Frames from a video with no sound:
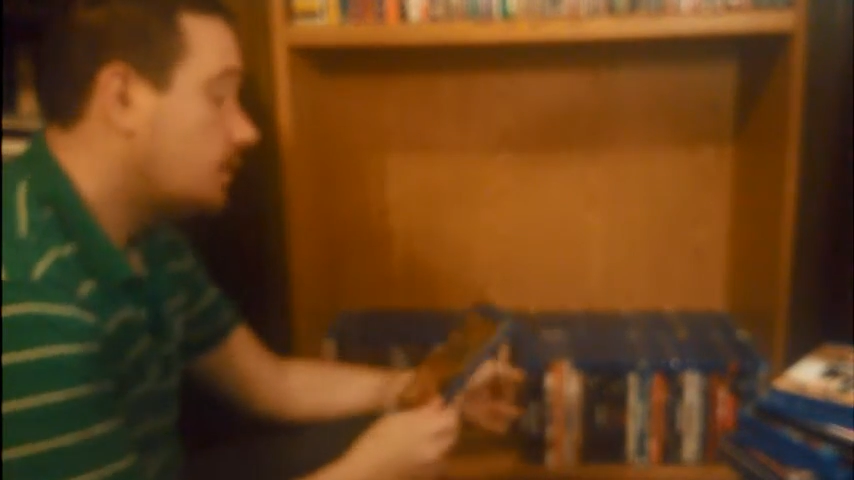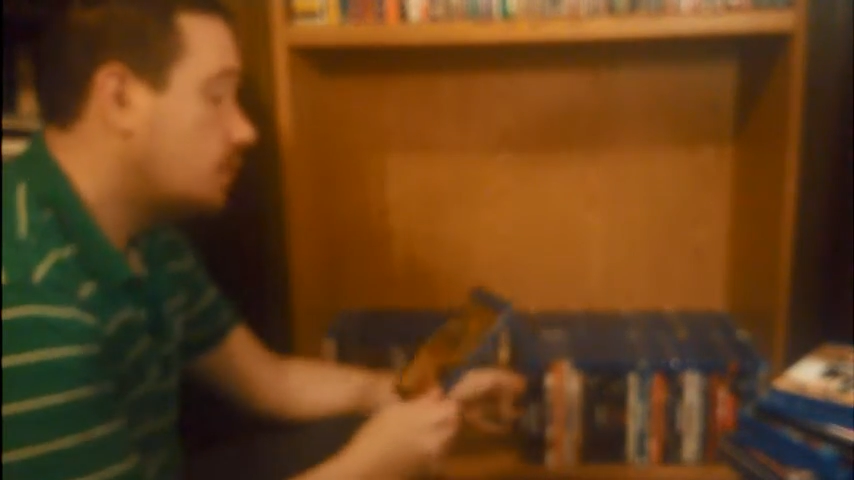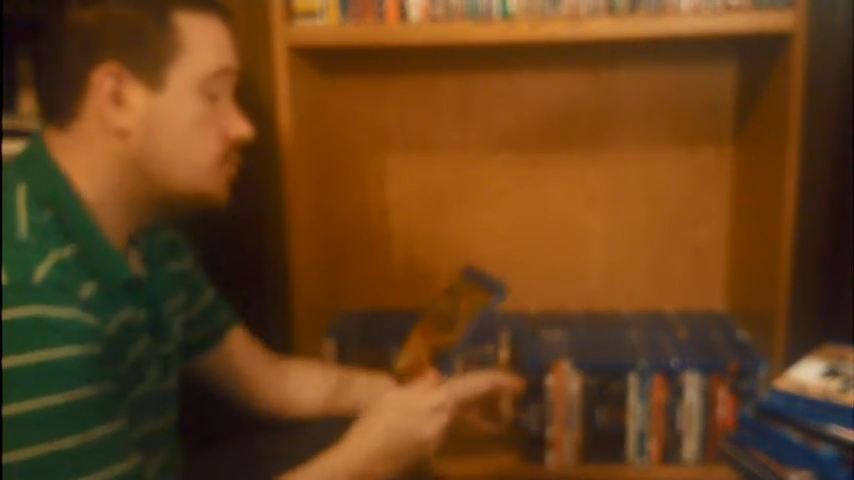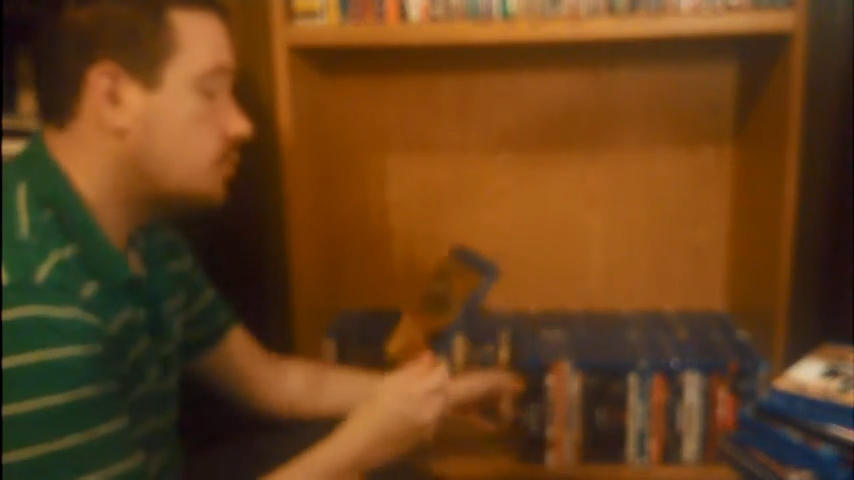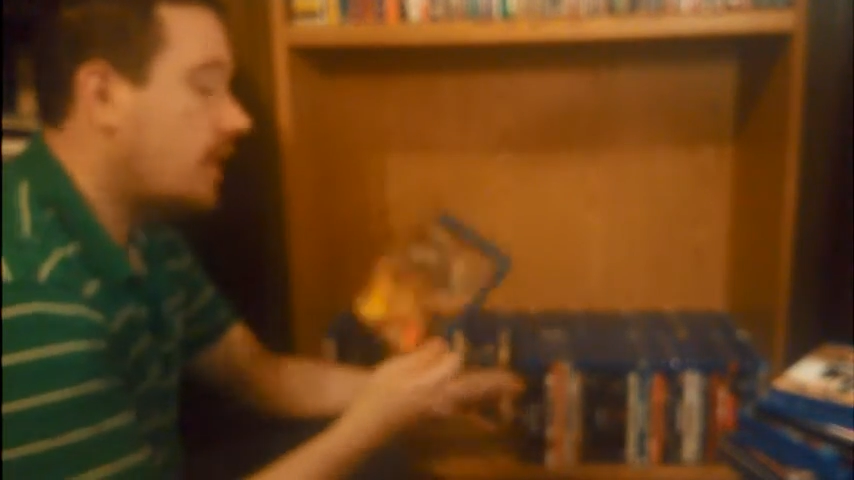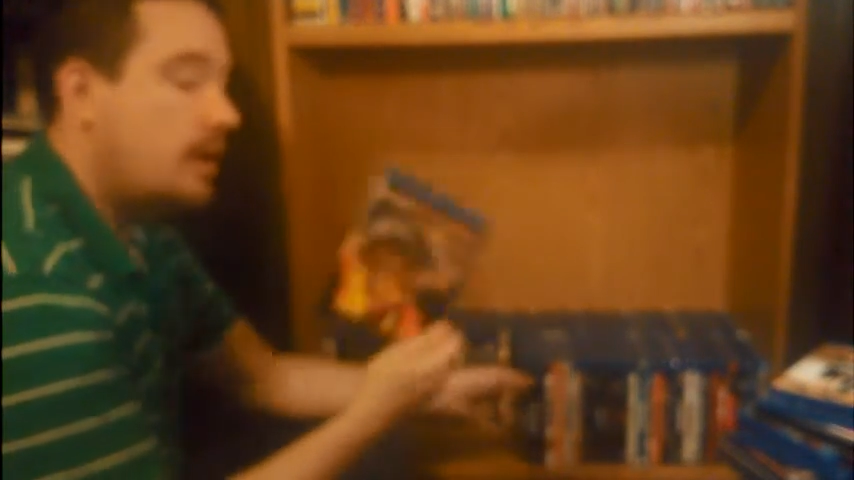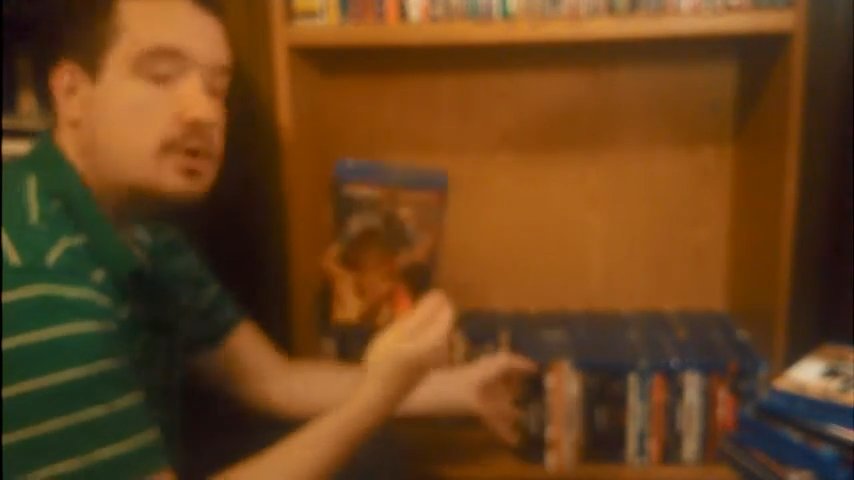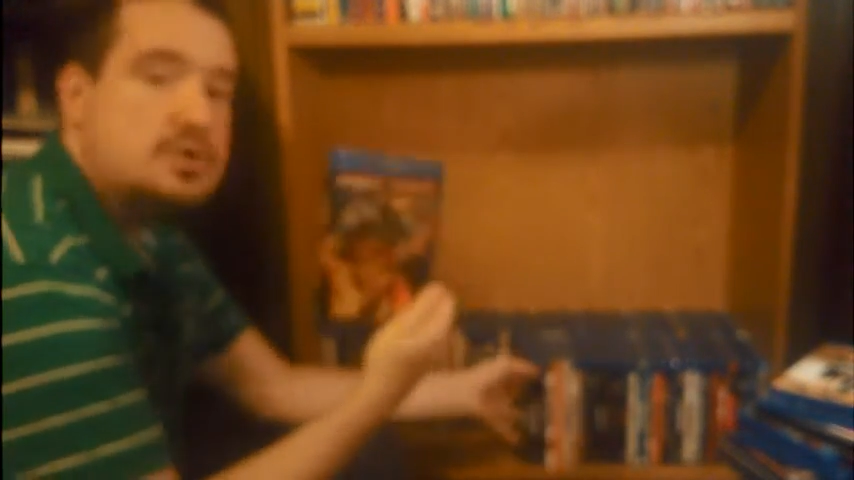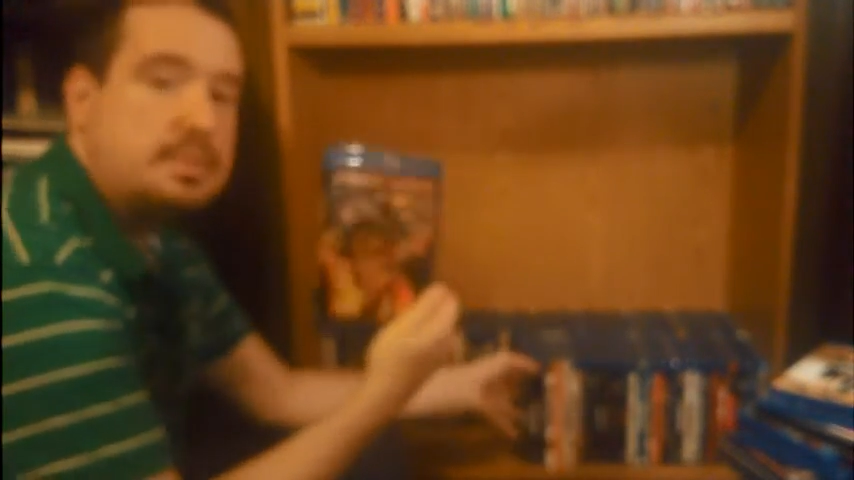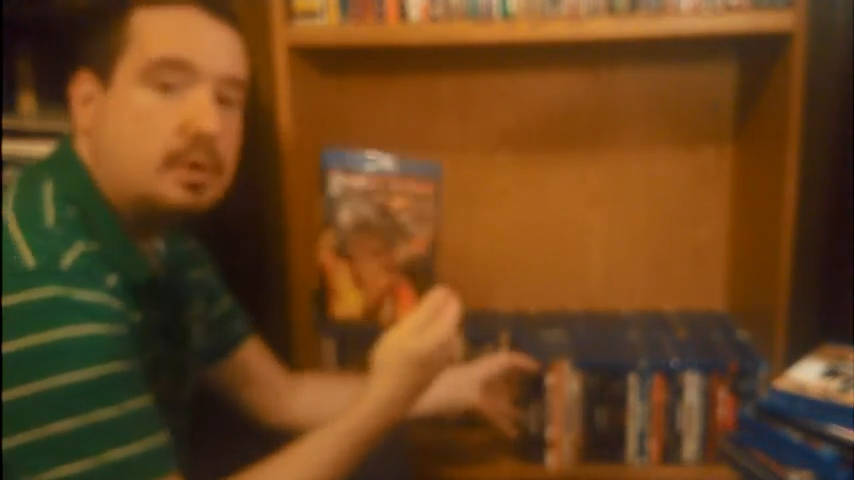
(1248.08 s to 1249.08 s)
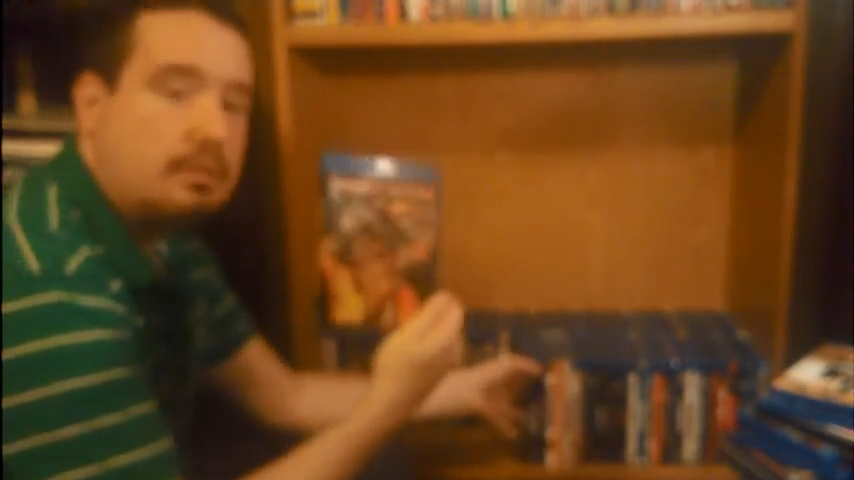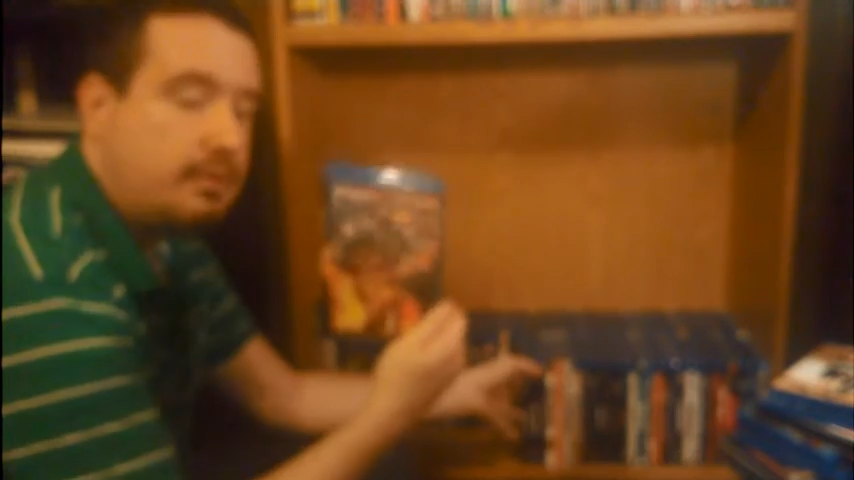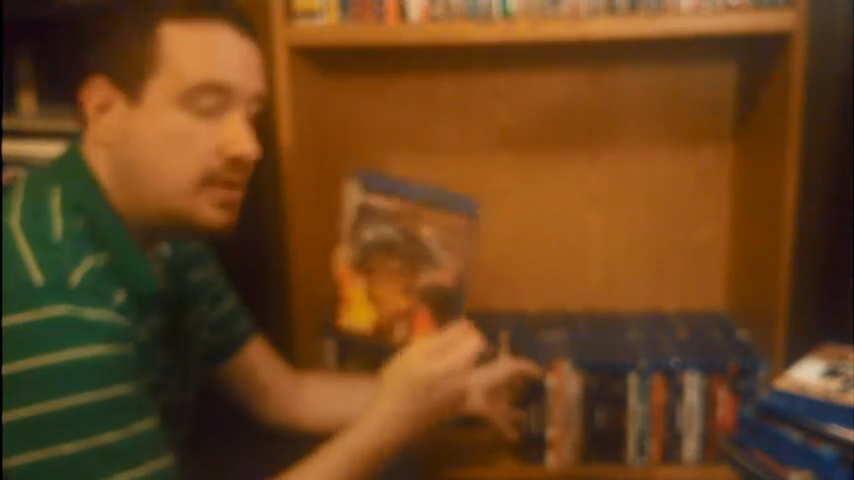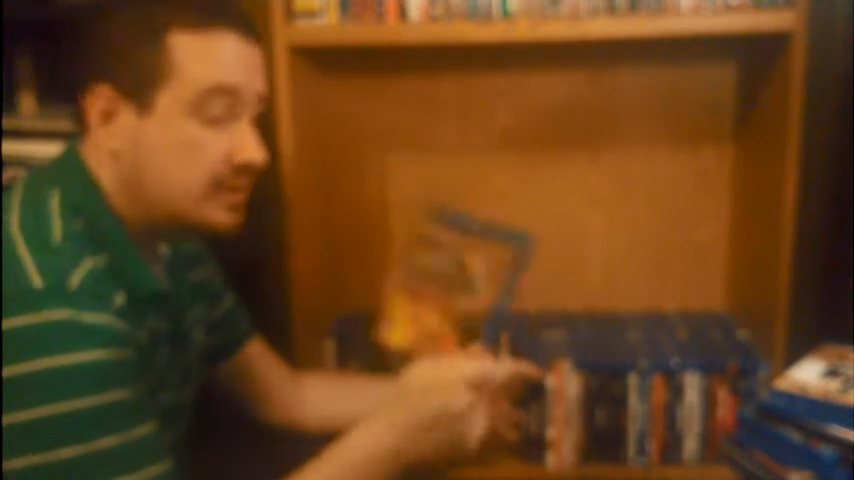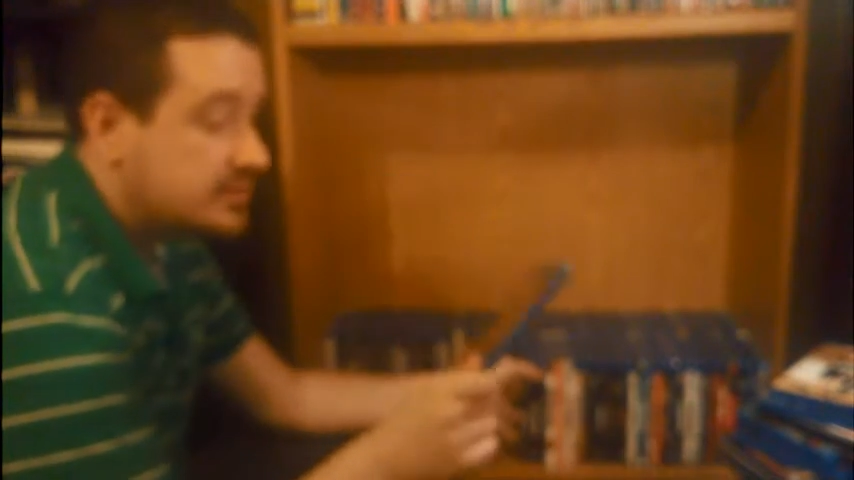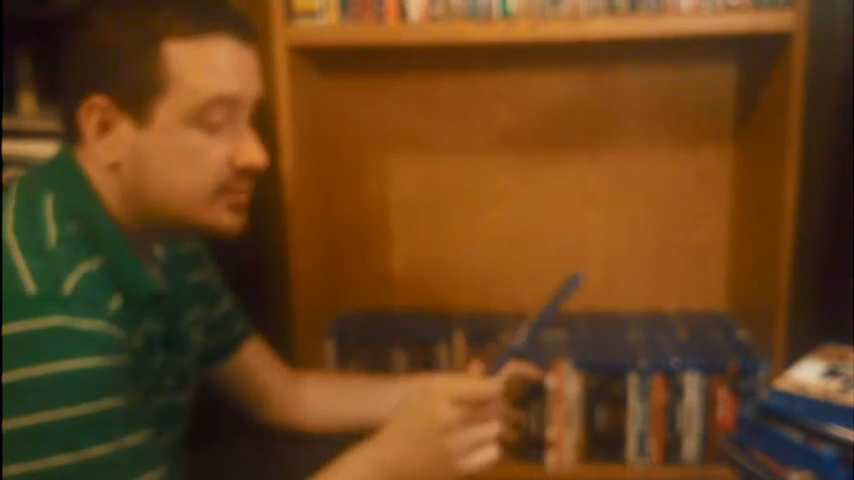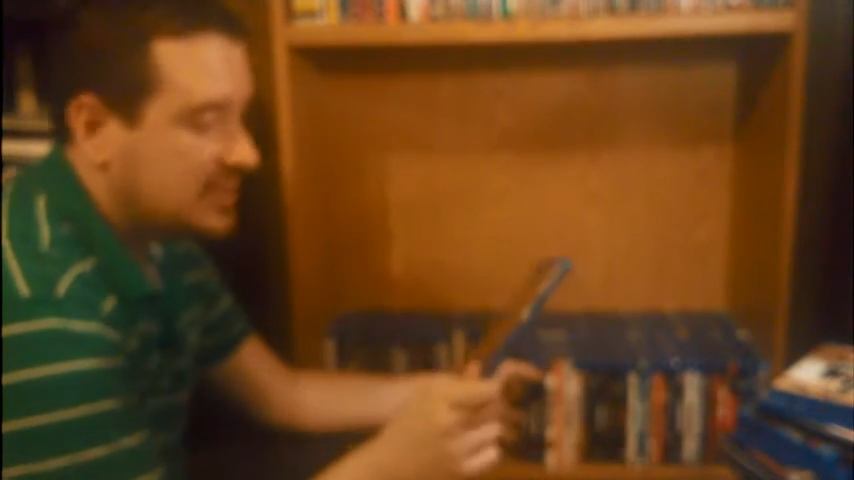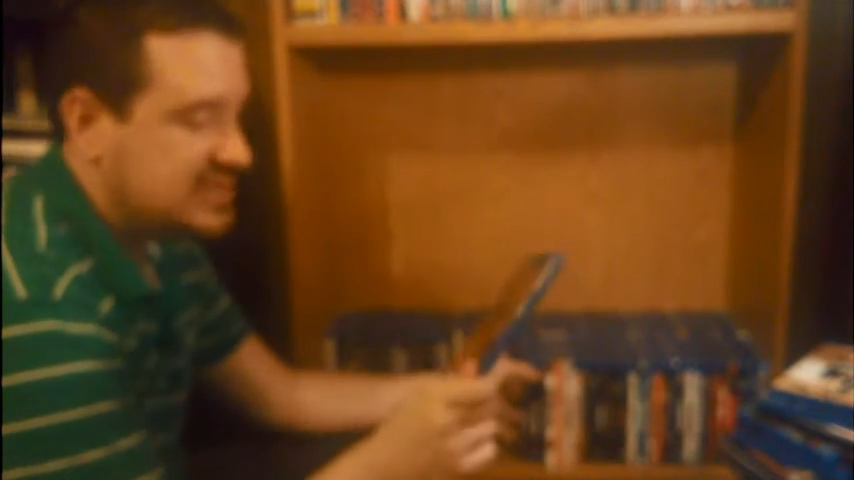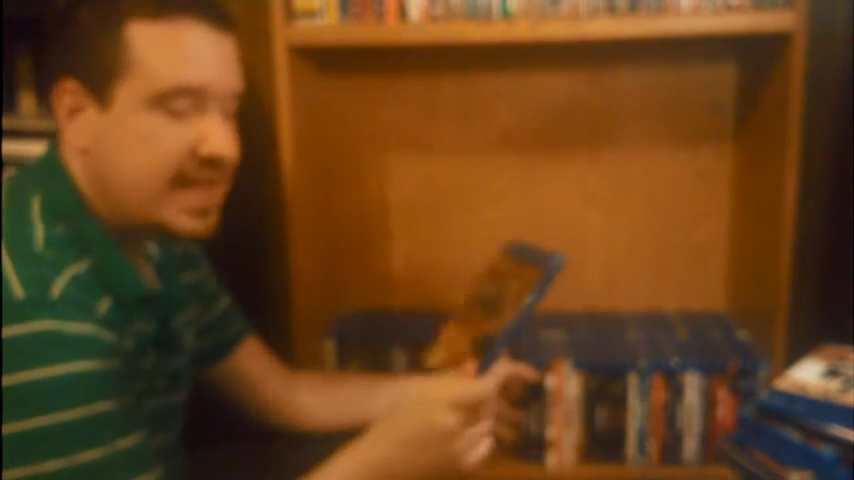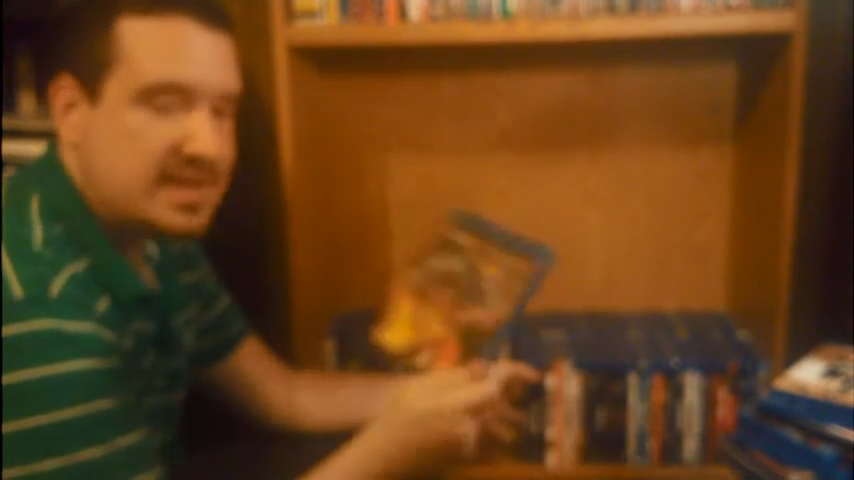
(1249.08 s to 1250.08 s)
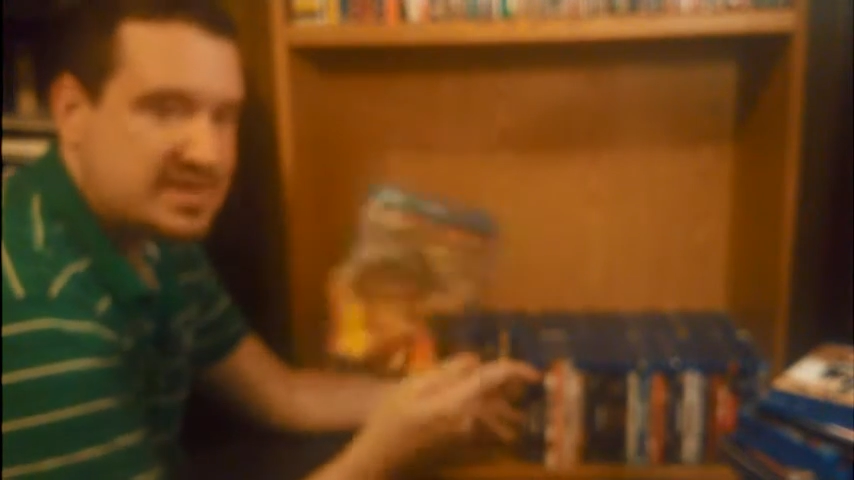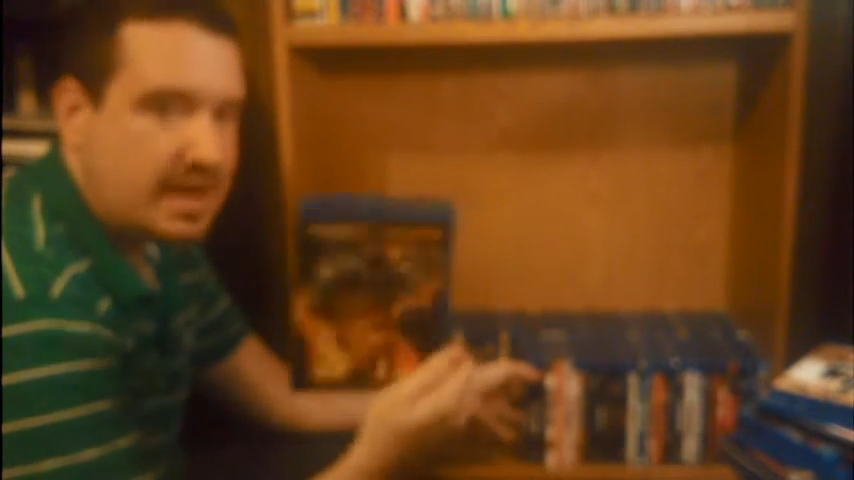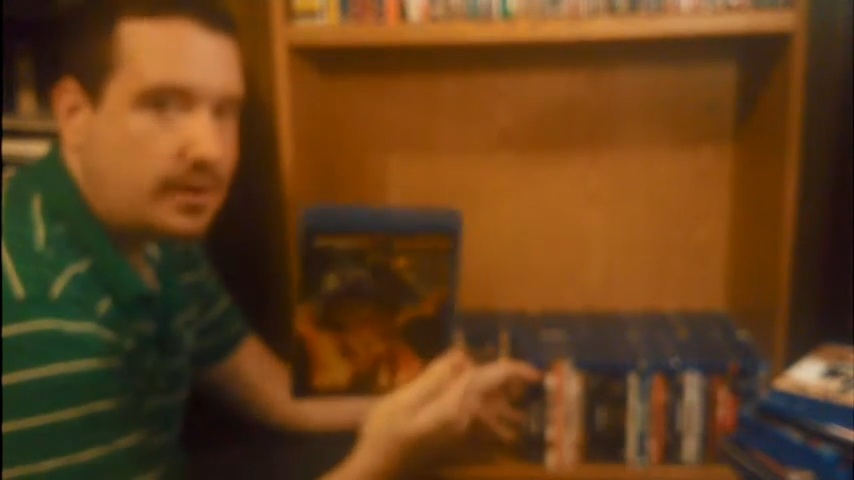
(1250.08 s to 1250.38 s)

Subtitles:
Ghost Rider, Spirit of Vengeance, which, yes,